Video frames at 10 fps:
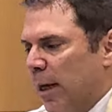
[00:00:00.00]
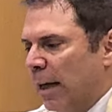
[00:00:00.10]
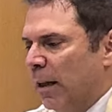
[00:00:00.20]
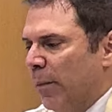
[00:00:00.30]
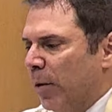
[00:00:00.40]

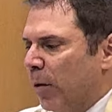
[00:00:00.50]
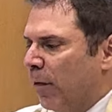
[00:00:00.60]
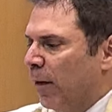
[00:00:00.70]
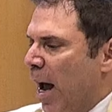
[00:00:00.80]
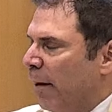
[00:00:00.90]
at the mirror
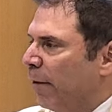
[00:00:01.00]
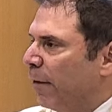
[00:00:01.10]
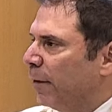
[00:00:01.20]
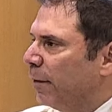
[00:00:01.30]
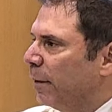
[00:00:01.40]
of
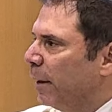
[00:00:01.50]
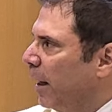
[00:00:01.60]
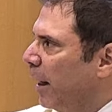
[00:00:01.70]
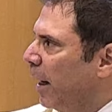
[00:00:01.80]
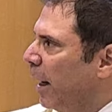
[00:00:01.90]
life
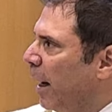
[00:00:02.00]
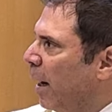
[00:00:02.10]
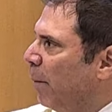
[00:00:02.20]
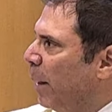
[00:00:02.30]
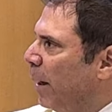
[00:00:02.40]

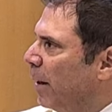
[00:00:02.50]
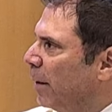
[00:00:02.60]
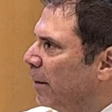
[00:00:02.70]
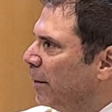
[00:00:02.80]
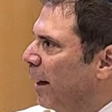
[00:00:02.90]
and be
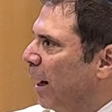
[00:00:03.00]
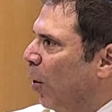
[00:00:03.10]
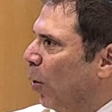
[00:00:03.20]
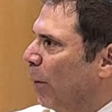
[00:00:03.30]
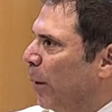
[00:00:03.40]
a
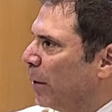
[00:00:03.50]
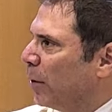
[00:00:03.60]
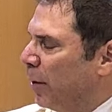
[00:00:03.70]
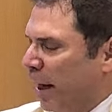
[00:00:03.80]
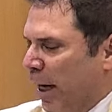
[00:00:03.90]
holy
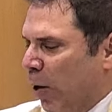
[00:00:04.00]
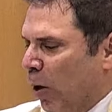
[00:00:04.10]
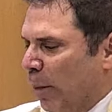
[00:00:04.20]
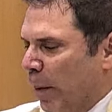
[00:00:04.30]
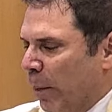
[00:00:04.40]
person, a
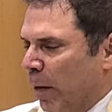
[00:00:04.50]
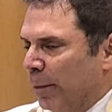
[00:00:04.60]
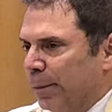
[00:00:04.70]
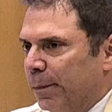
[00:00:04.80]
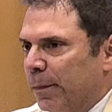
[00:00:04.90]
holy people.
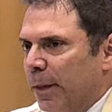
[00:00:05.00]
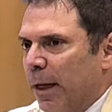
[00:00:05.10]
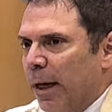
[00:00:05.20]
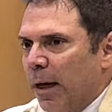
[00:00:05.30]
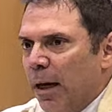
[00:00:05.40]

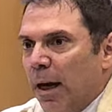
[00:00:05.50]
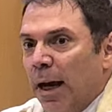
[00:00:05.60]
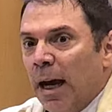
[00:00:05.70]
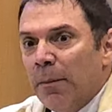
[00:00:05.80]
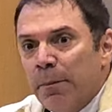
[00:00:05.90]

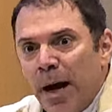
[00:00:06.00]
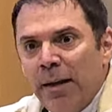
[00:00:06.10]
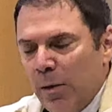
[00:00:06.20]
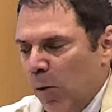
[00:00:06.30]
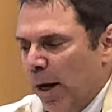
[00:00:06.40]
And by
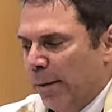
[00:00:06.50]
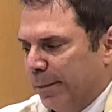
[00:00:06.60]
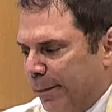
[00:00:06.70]
the way,